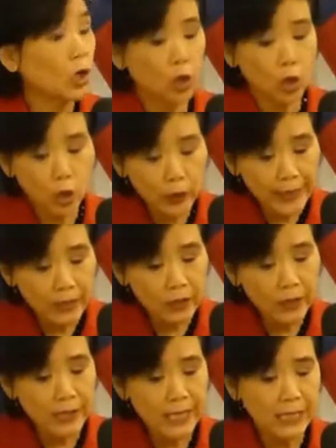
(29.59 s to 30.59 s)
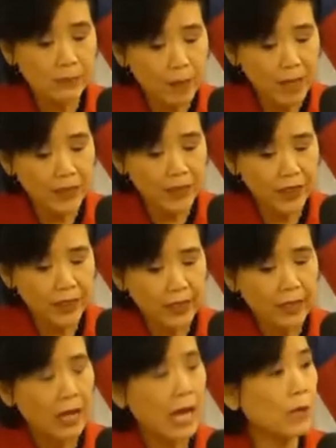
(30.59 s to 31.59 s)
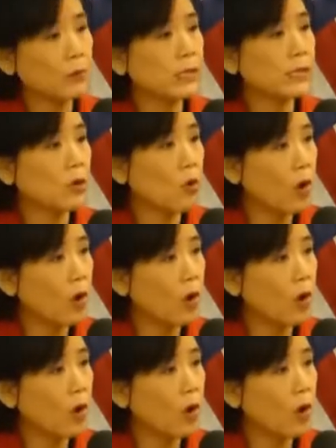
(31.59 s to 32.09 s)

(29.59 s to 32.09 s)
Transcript: earlier this month, I was so